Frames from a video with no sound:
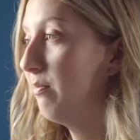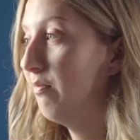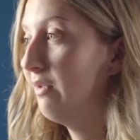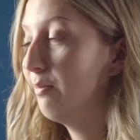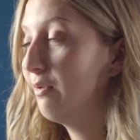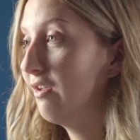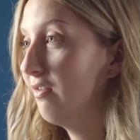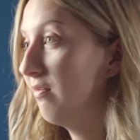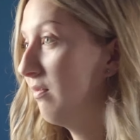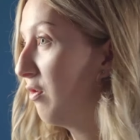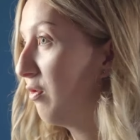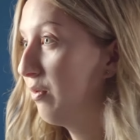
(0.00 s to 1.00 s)
maybe
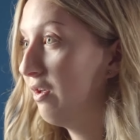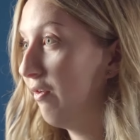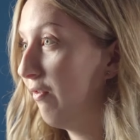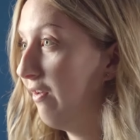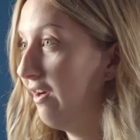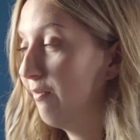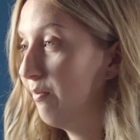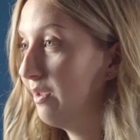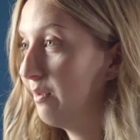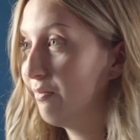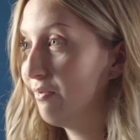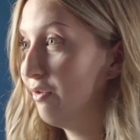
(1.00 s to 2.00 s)
3 or 5
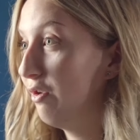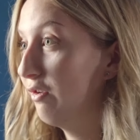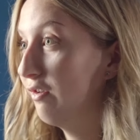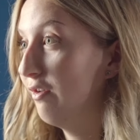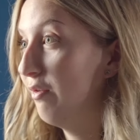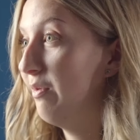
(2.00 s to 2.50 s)
people, not so